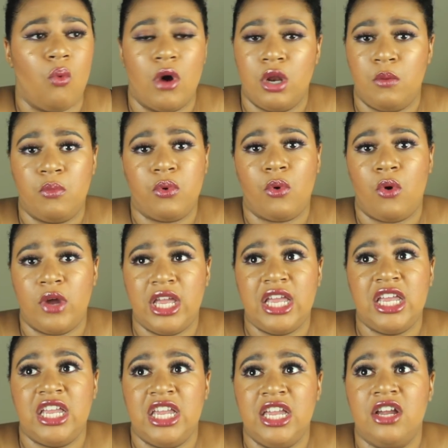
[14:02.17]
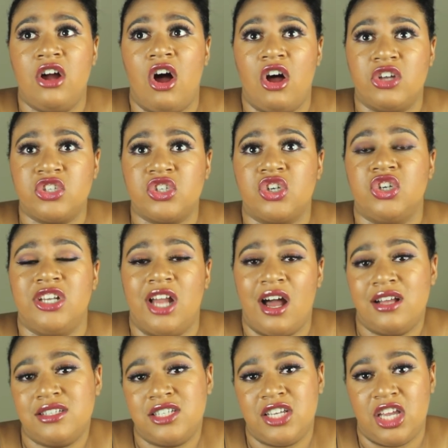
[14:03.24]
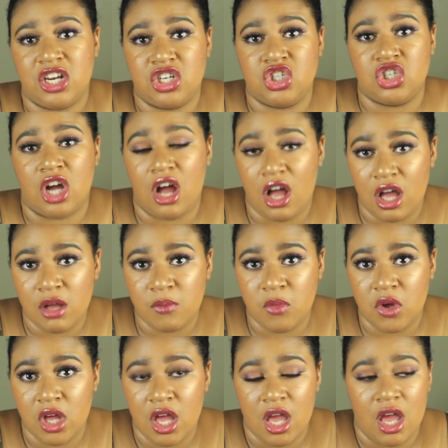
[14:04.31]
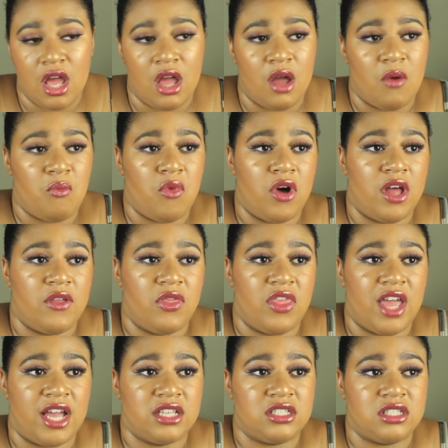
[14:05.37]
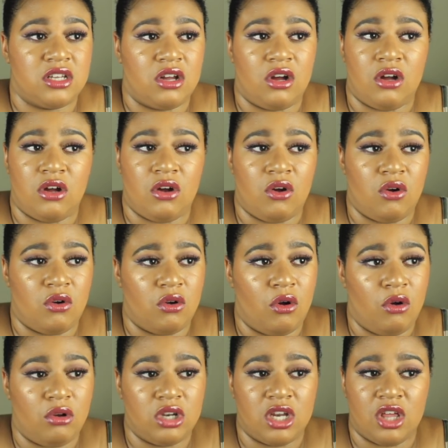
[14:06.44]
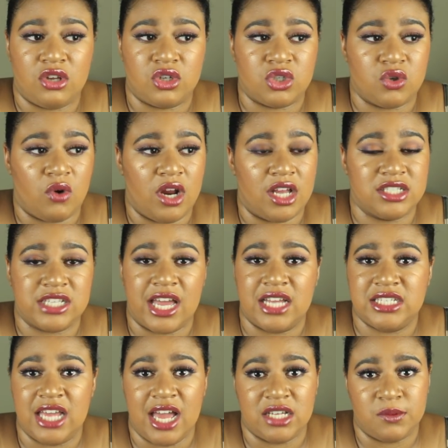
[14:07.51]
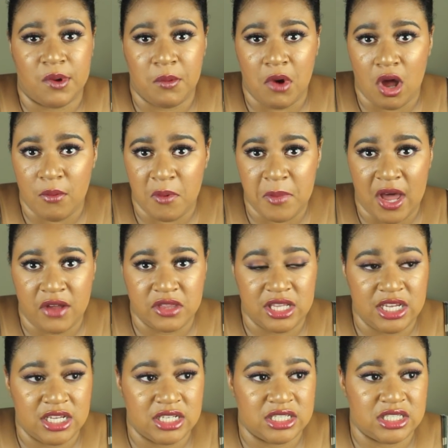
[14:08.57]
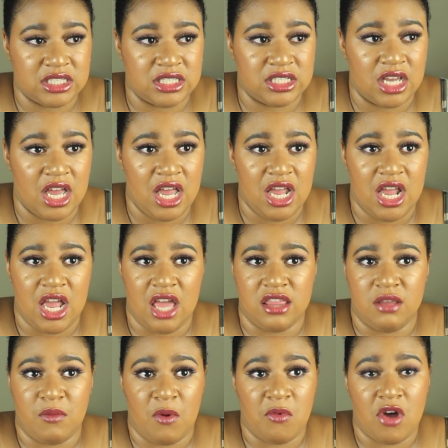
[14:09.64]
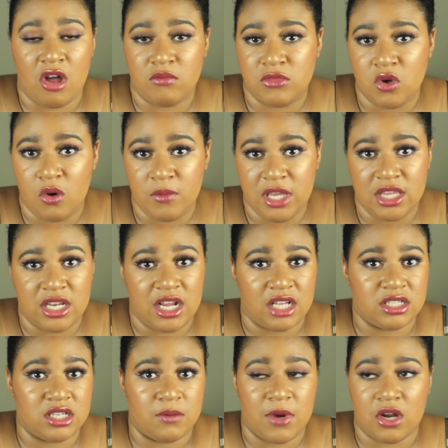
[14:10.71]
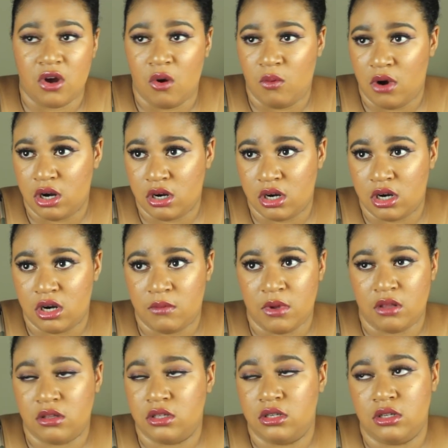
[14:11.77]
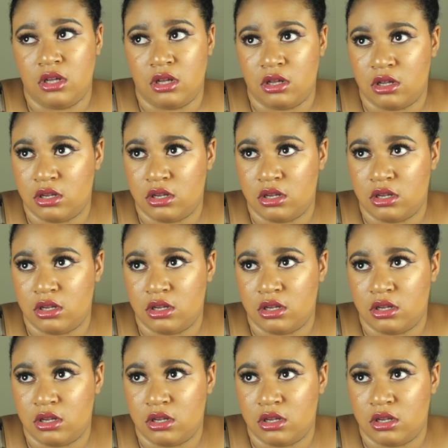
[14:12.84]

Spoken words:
one employee, he caused her not to get a job, but that's a whole nother story because I had to ask my mom about this, and then my mom told me, then I had to tell my coworker about me.